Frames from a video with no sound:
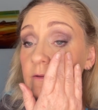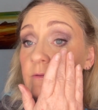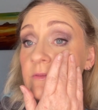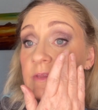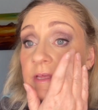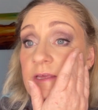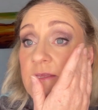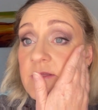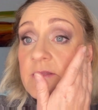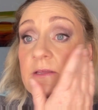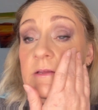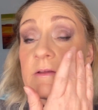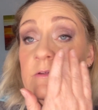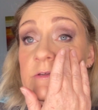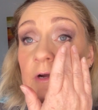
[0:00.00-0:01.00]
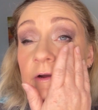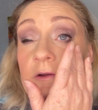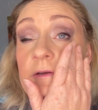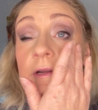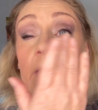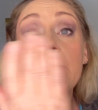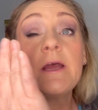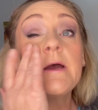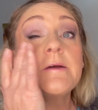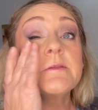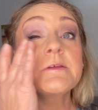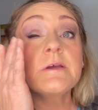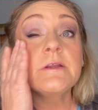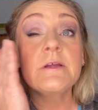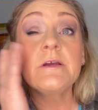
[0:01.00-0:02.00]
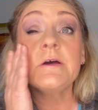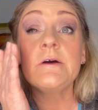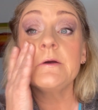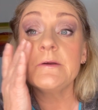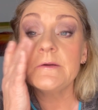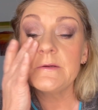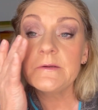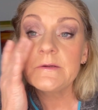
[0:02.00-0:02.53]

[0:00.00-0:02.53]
this, that you don't know how it's going to go.